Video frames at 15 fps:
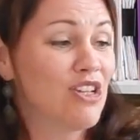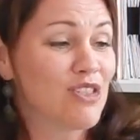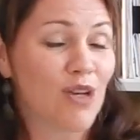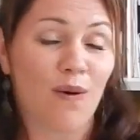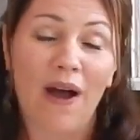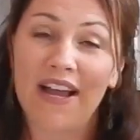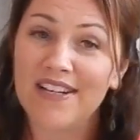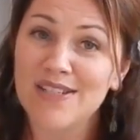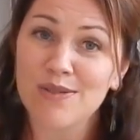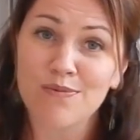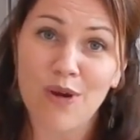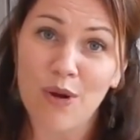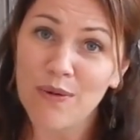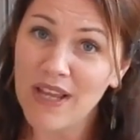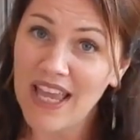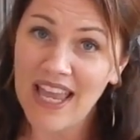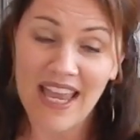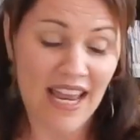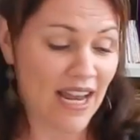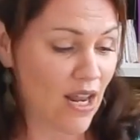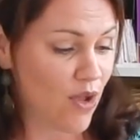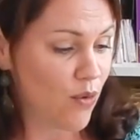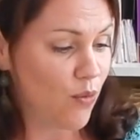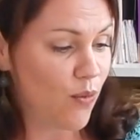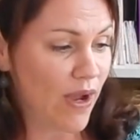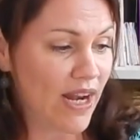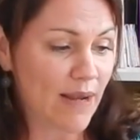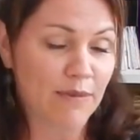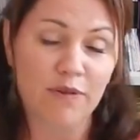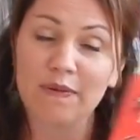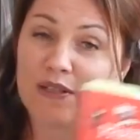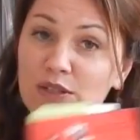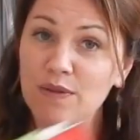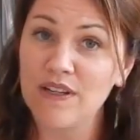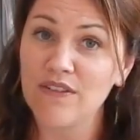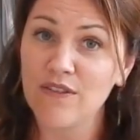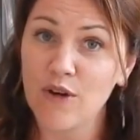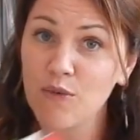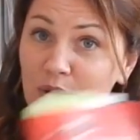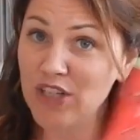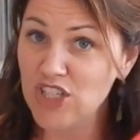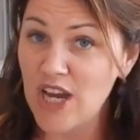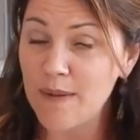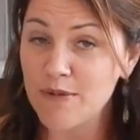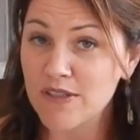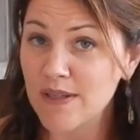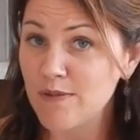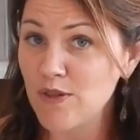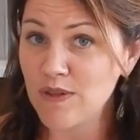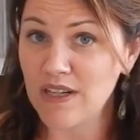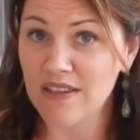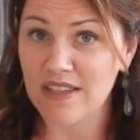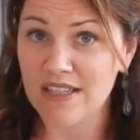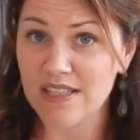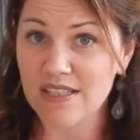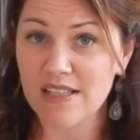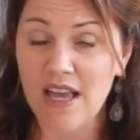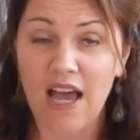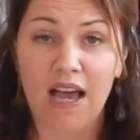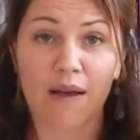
So I just wrote in what I'm going to be doing or what chapters I'm doing on this